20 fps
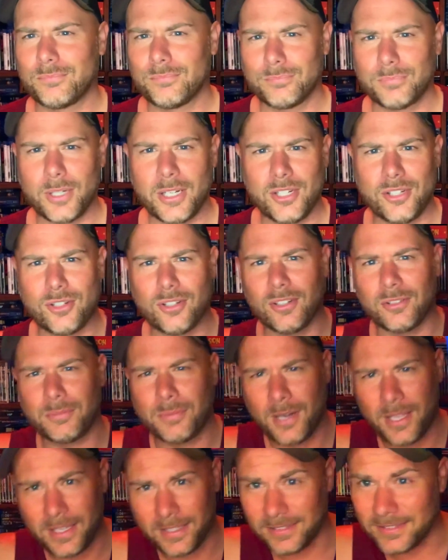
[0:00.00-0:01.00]
pretty sure it's
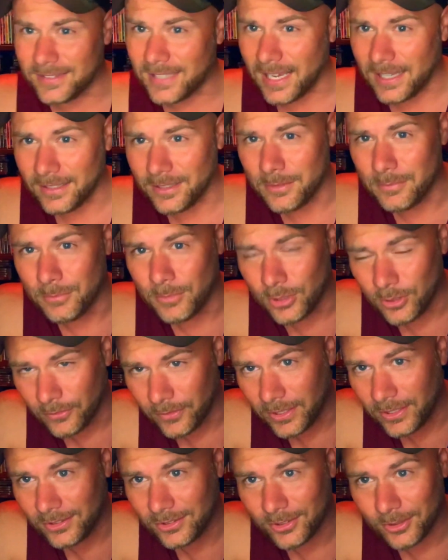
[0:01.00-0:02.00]
probably a silent
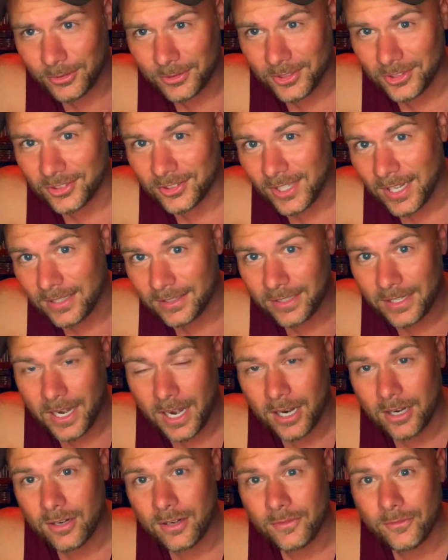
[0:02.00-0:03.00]
movie, so it's a silent era